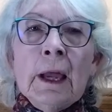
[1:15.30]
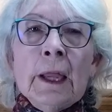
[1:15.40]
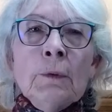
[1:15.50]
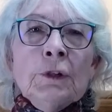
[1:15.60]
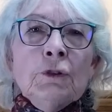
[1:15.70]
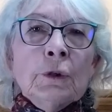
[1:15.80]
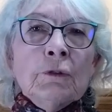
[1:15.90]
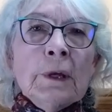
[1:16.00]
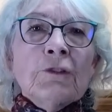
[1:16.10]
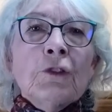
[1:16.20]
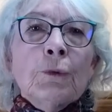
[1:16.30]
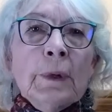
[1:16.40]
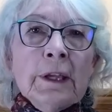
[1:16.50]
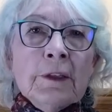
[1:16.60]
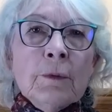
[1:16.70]
I want to address
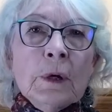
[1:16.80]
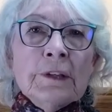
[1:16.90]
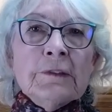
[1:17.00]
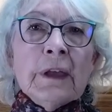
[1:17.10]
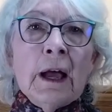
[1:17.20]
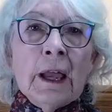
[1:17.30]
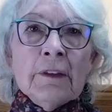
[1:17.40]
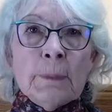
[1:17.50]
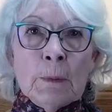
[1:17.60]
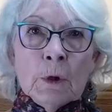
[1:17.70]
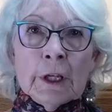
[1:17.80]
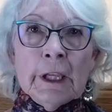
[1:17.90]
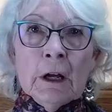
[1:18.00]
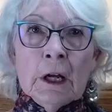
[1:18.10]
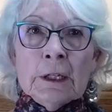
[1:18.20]
three of the ones I have been
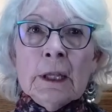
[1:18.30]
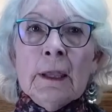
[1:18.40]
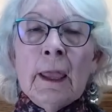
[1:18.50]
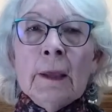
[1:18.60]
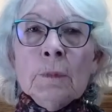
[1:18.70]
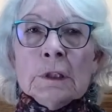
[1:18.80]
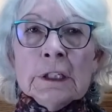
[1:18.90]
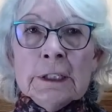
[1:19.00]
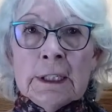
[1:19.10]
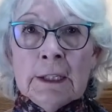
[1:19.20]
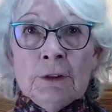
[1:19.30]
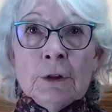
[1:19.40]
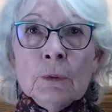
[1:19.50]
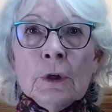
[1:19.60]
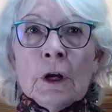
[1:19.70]
working on and will continue
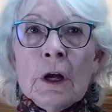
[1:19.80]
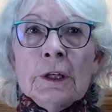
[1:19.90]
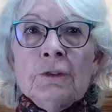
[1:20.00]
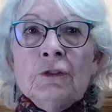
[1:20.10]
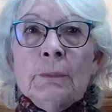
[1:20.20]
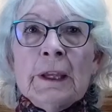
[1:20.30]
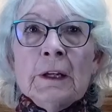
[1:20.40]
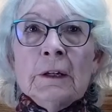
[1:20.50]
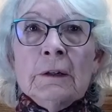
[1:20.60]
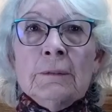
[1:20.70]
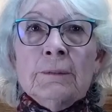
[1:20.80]
to work on as your mayor.